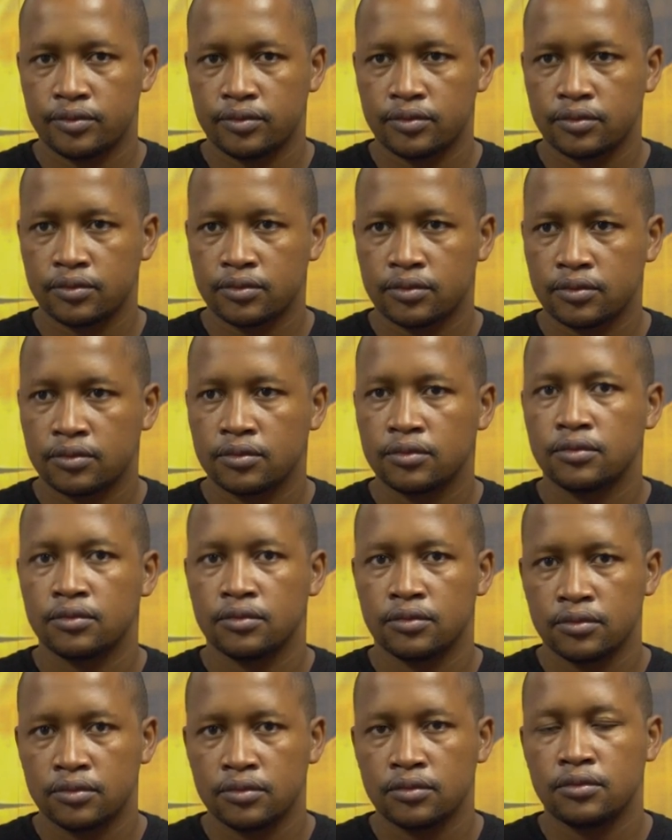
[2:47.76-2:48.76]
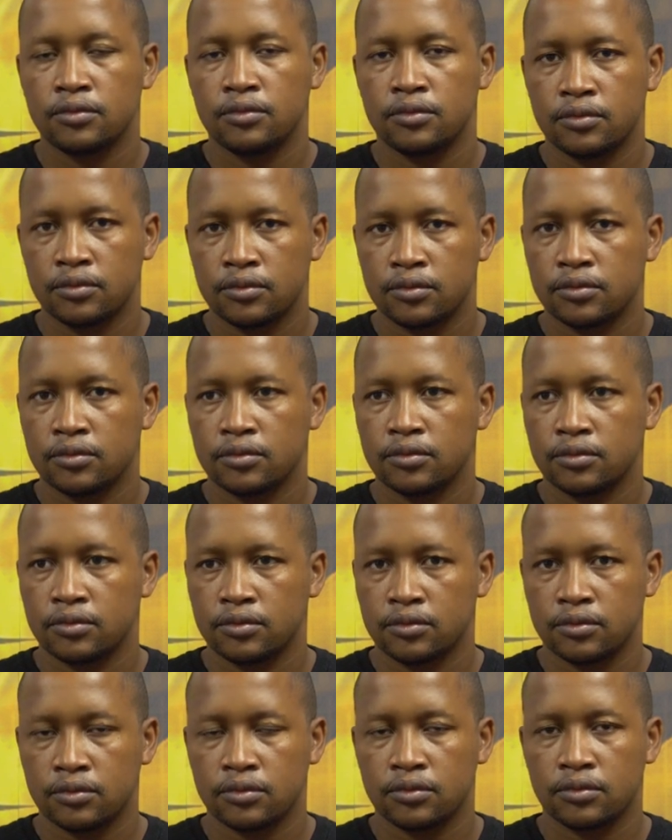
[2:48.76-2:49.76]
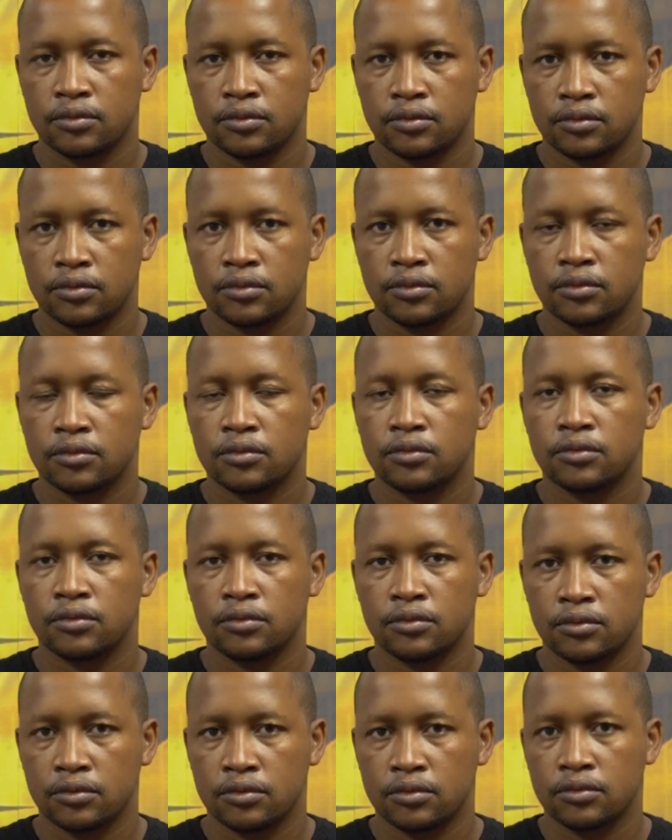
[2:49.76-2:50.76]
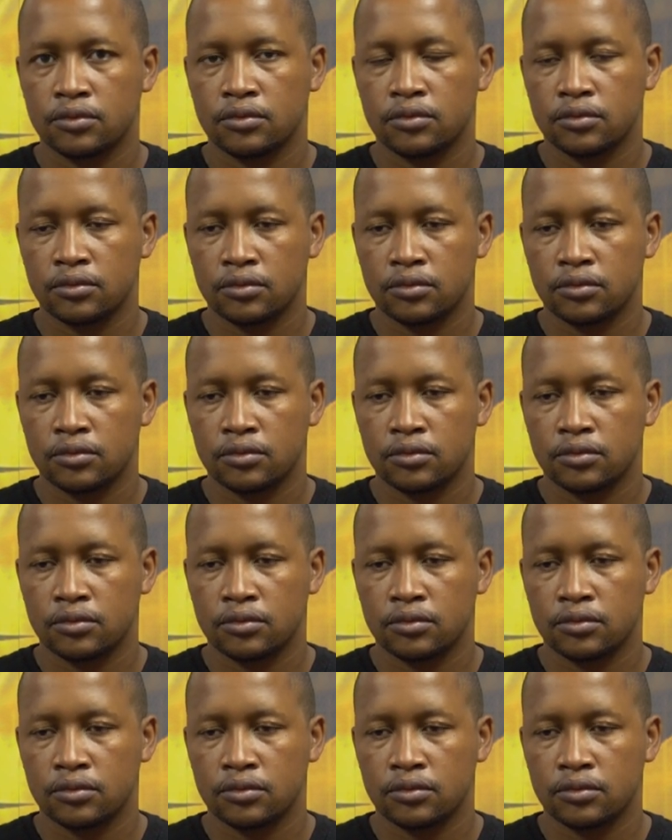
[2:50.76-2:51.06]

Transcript: (silent)